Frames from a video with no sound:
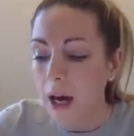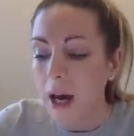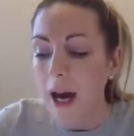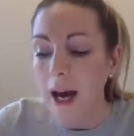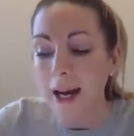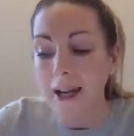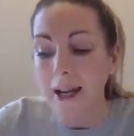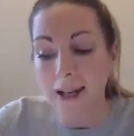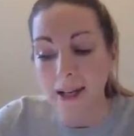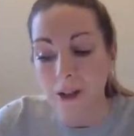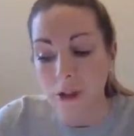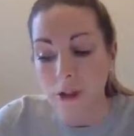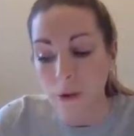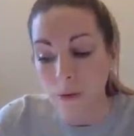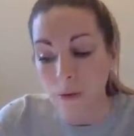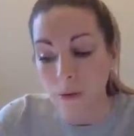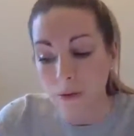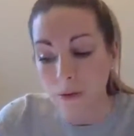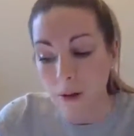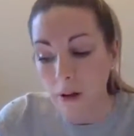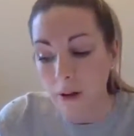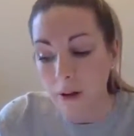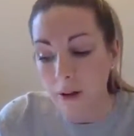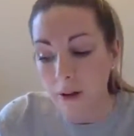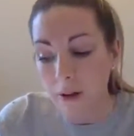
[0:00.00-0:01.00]
And I do
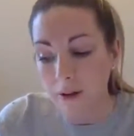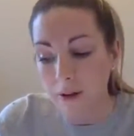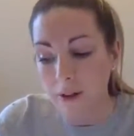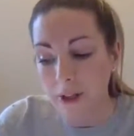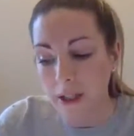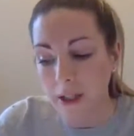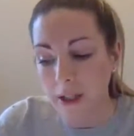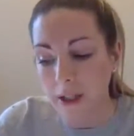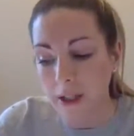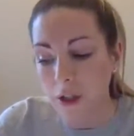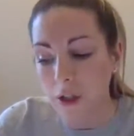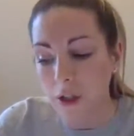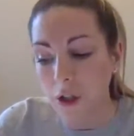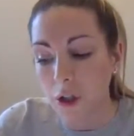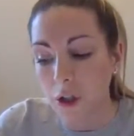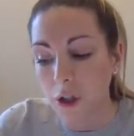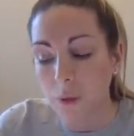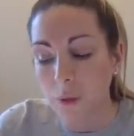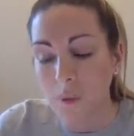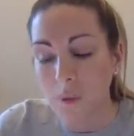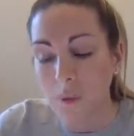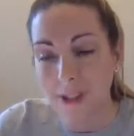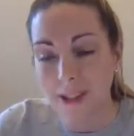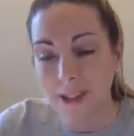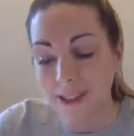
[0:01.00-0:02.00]
not think you
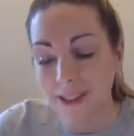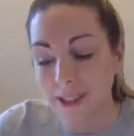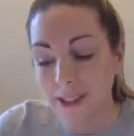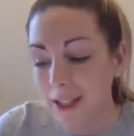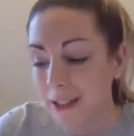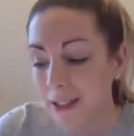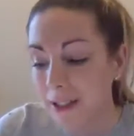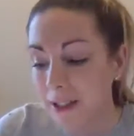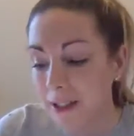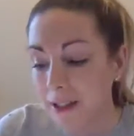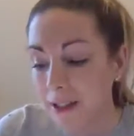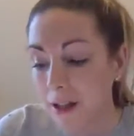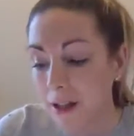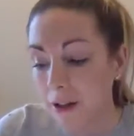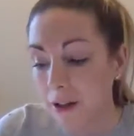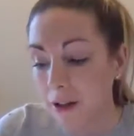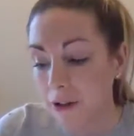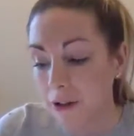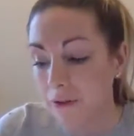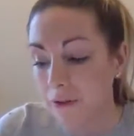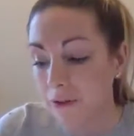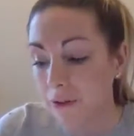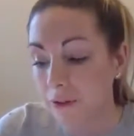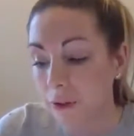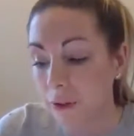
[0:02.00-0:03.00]
would stick a garden
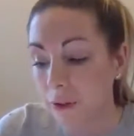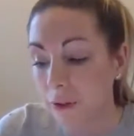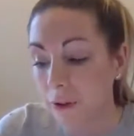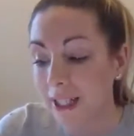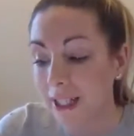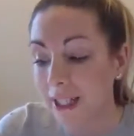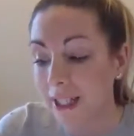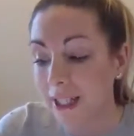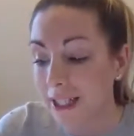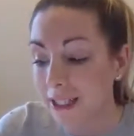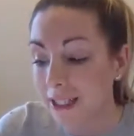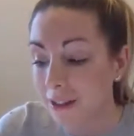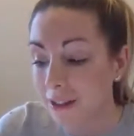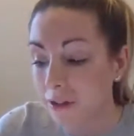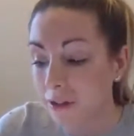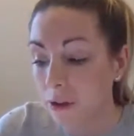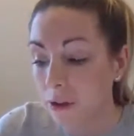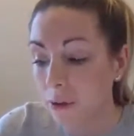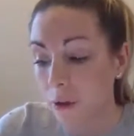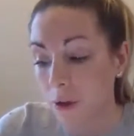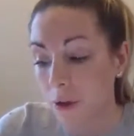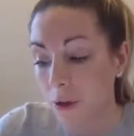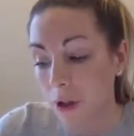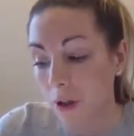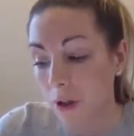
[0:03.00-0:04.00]
fork
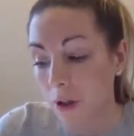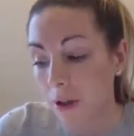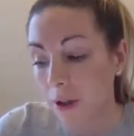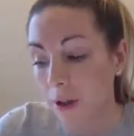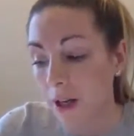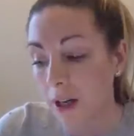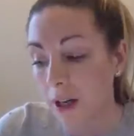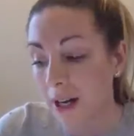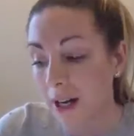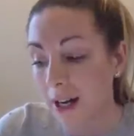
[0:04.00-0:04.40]
into a dog